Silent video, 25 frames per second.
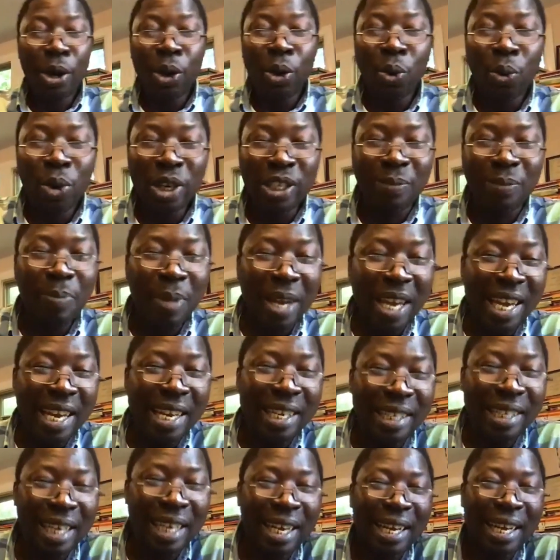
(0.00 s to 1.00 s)
which
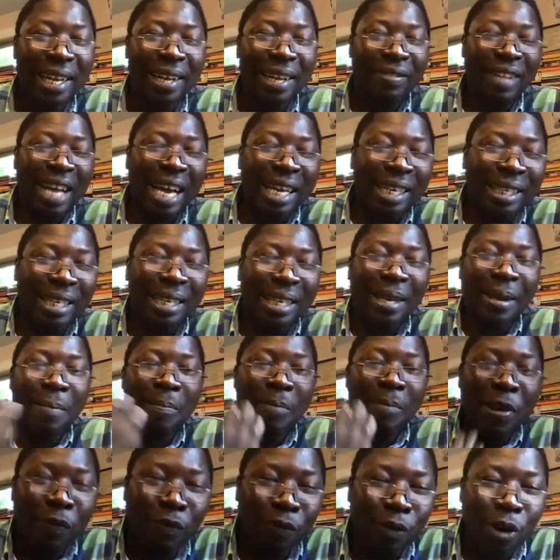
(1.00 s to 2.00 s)
means that
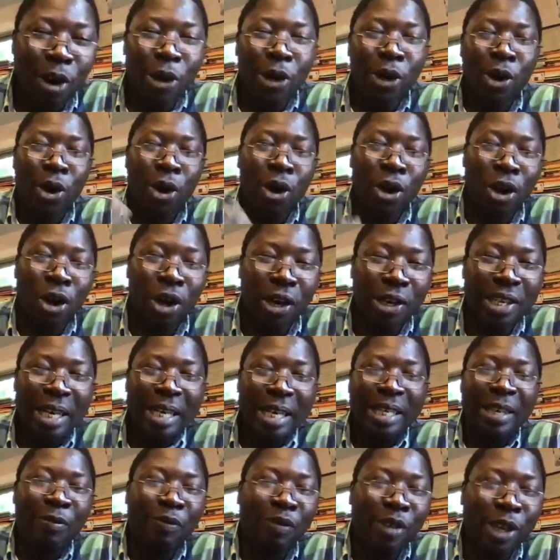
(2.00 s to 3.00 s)
before the colonial
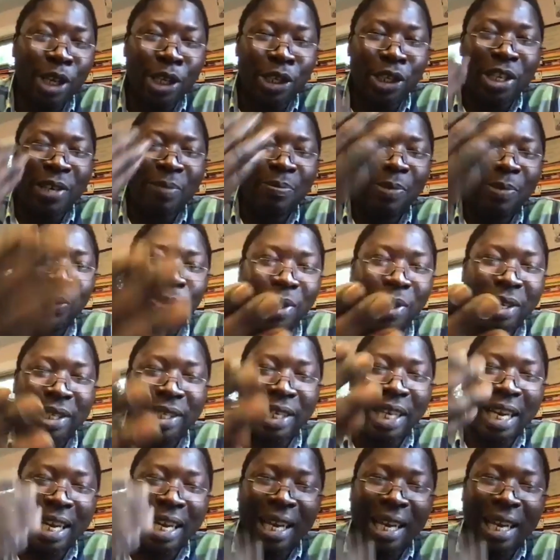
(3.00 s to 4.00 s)
division between
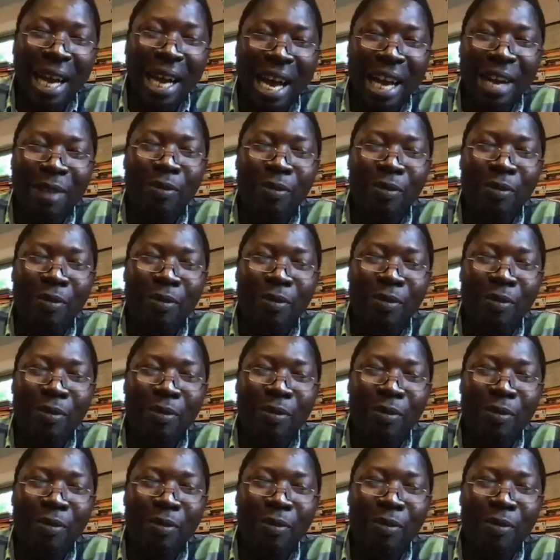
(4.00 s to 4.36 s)
Senegal,